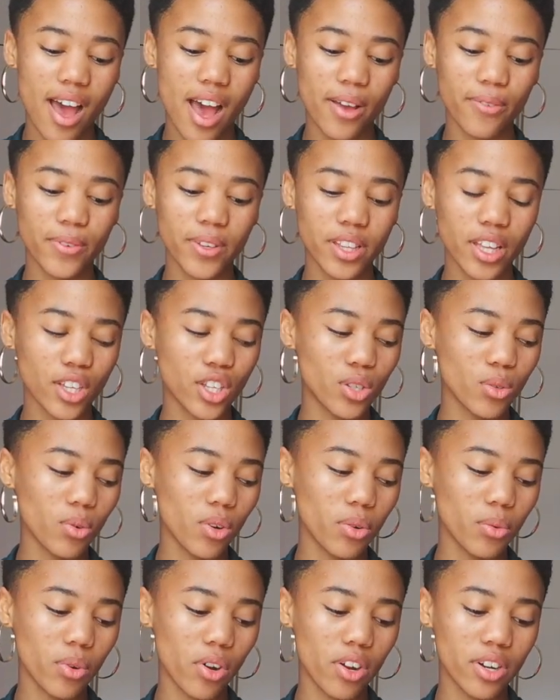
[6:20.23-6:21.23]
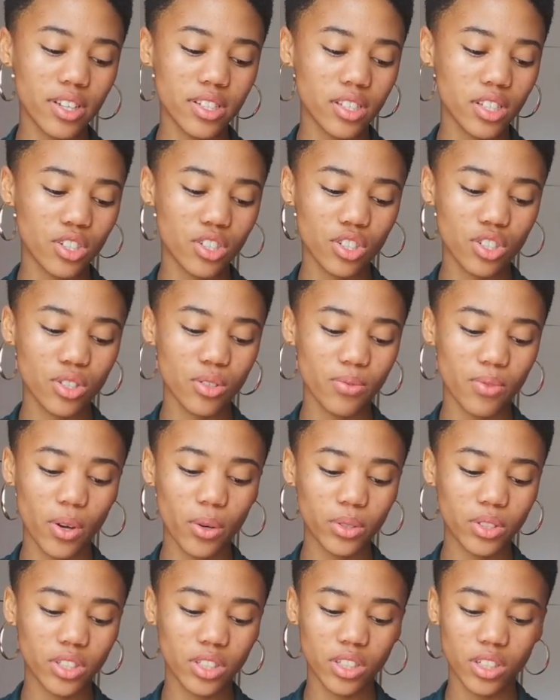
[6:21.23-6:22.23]
I feel like you are honestly just
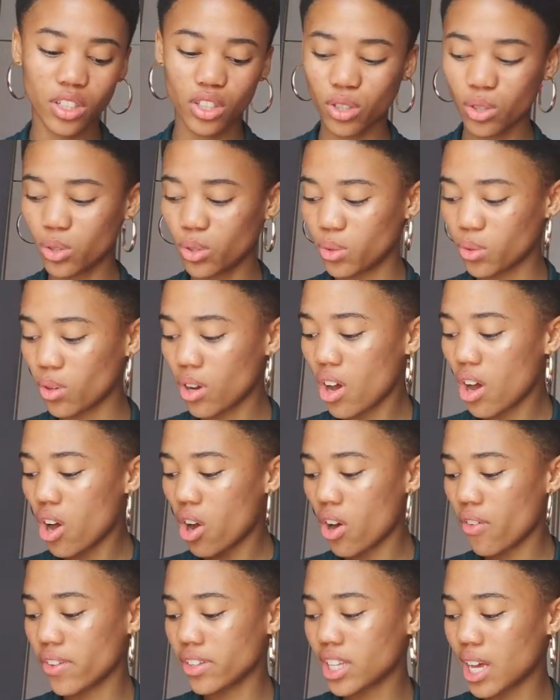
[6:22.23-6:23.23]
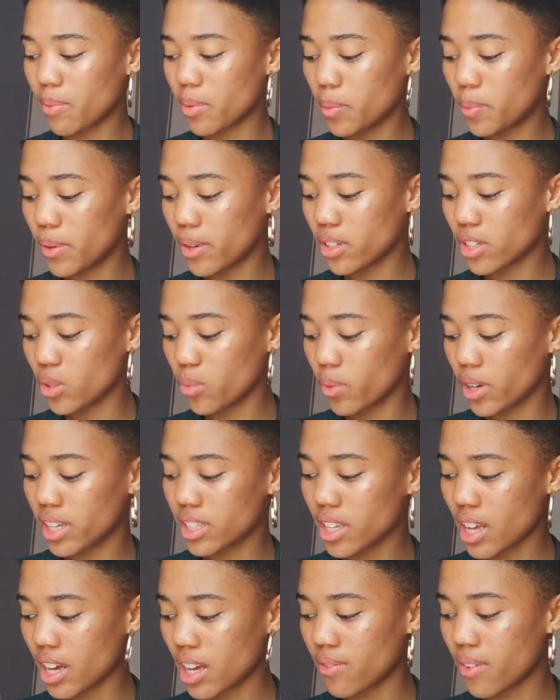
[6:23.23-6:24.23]
devoted. You are the type of person where it's
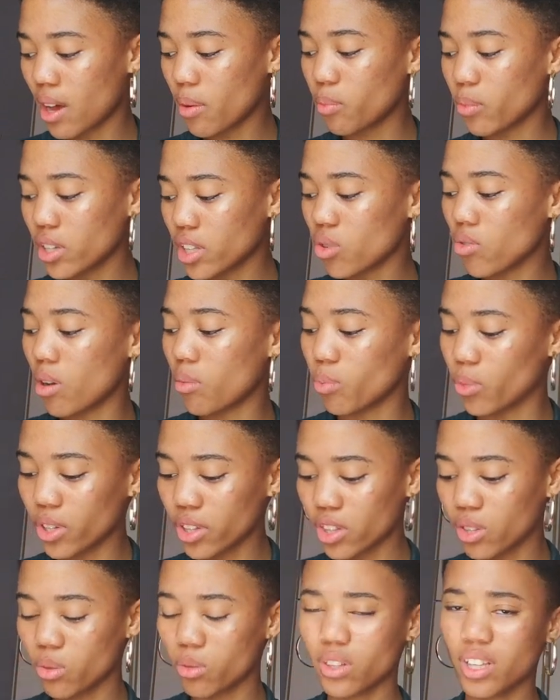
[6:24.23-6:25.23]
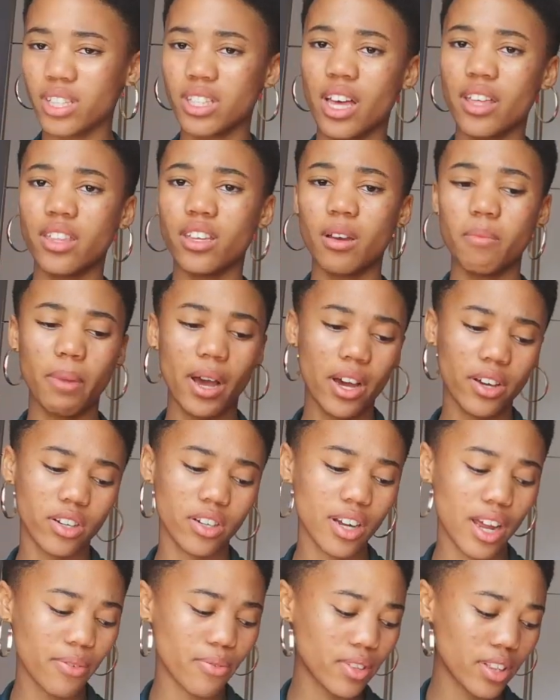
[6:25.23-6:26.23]
like if I'm with you, I'm with you. There's nothing about it.
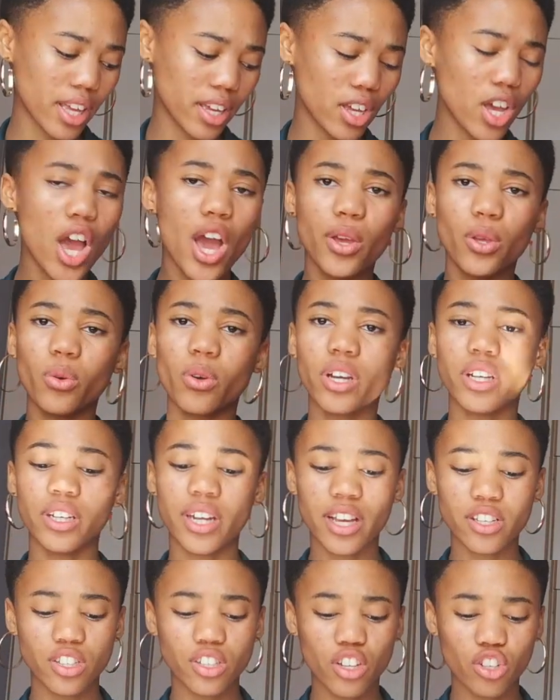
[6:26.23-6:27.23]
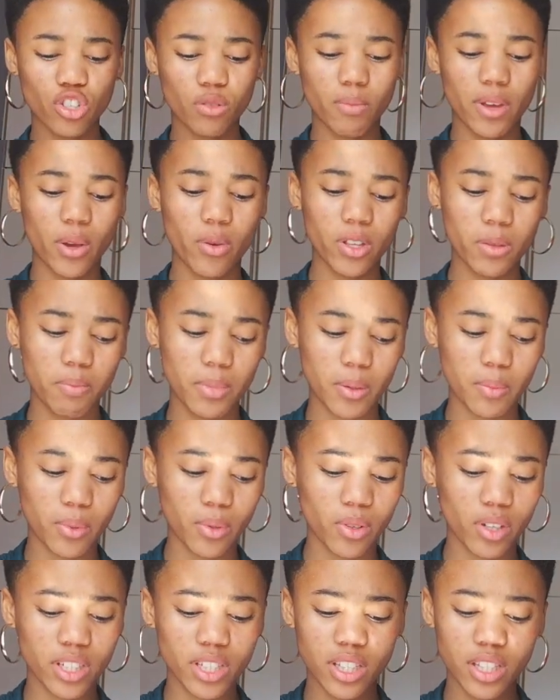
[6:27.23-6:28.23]
I feel like your connection that you make with
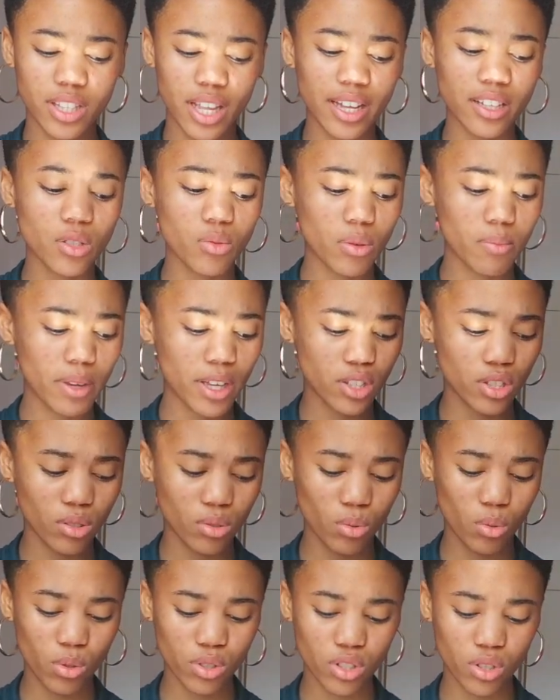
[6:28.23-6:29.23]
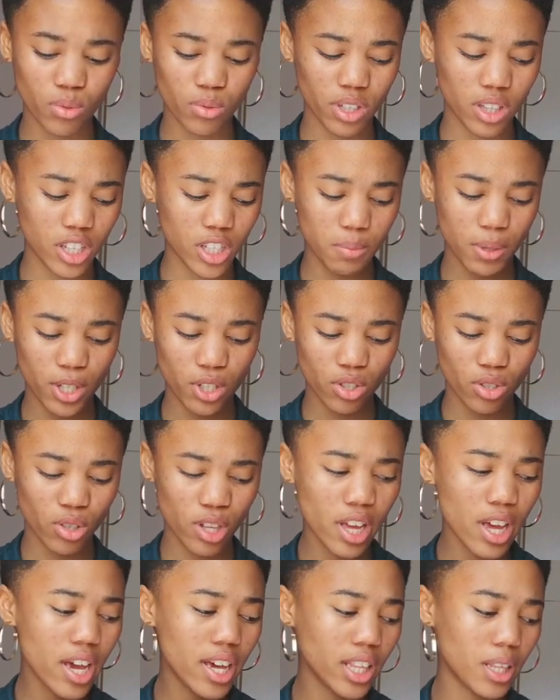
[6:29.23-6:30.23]
people, it's that's what makes you also really special.
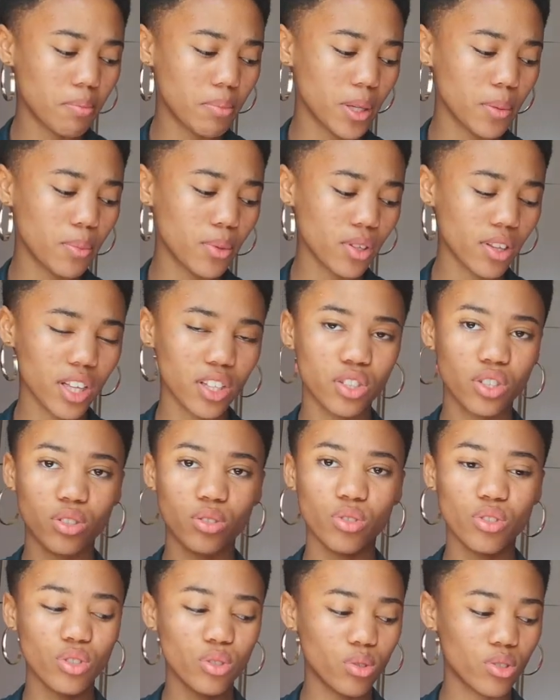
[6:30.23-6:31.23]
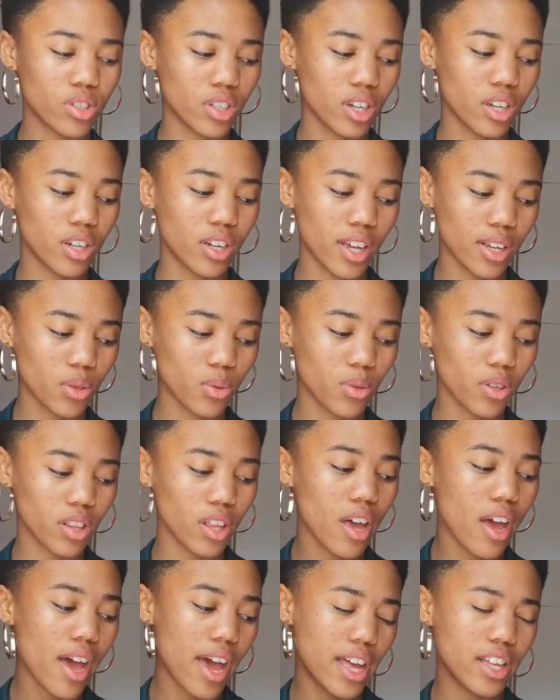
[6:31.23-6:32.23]
The people that you choose to connect with.
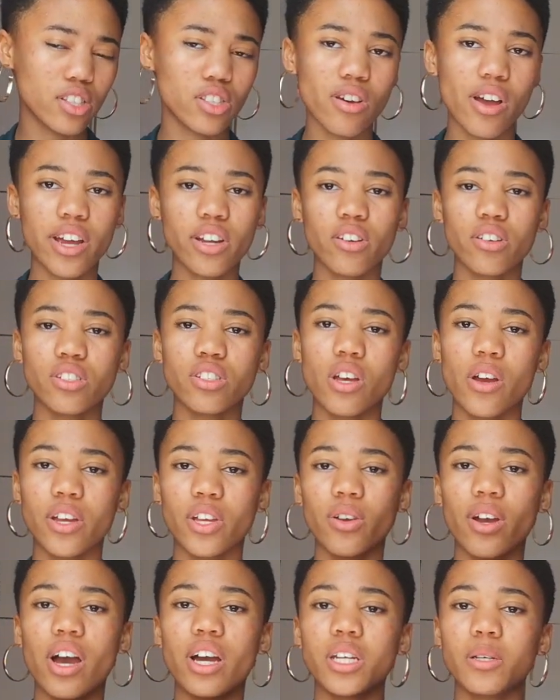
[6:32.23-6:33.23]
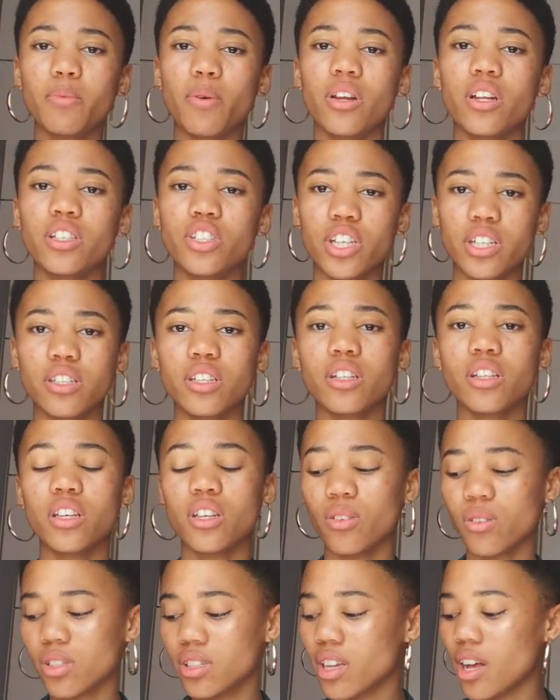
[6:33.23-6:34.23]
And sorry, not sorry, you're unapologetically
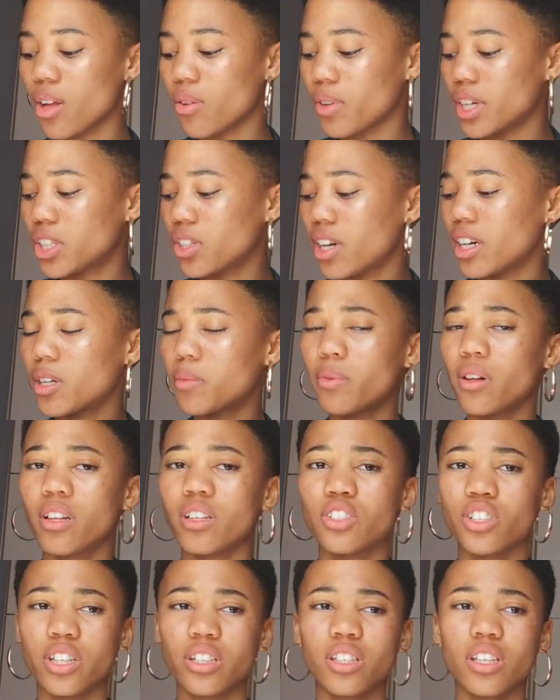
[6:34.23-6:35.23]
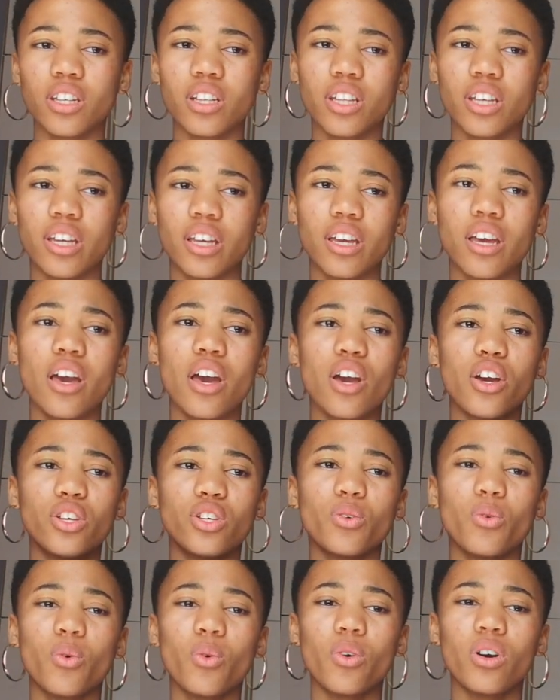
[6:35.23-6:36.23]
yourself, and you're unapologetically
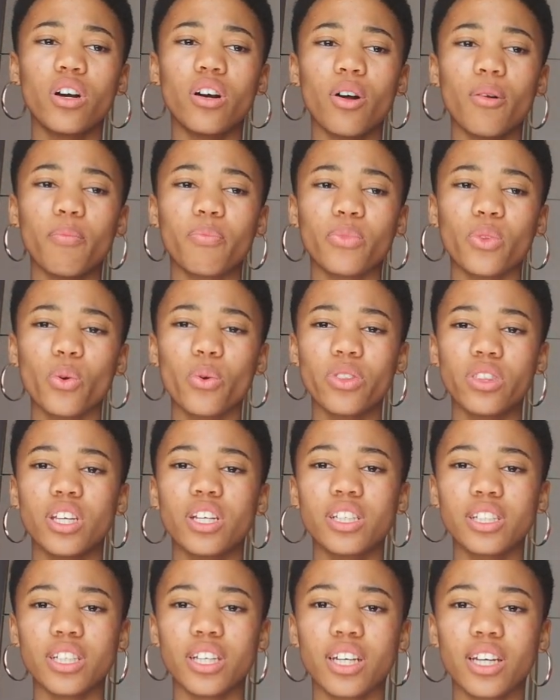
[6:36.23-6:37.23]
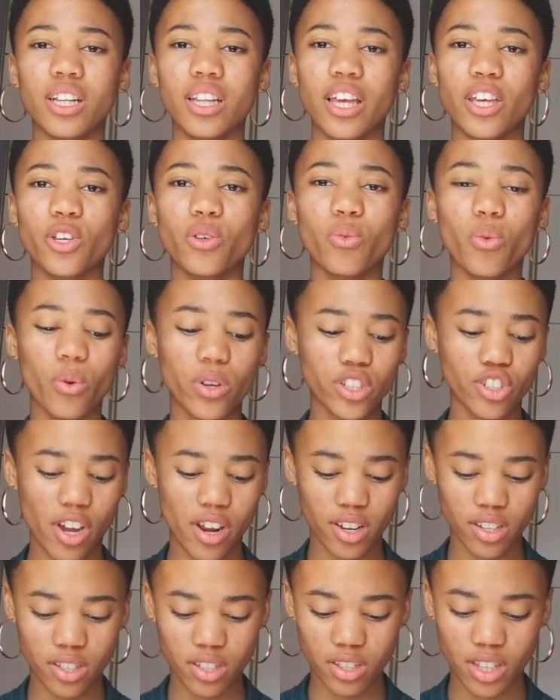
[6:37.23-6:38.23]
your um, authentic. Like you always try
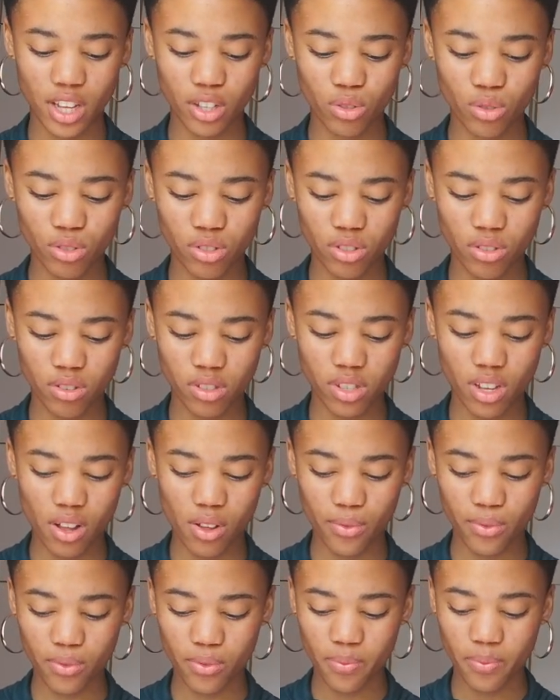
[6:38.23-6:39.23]
to stay true to yourself.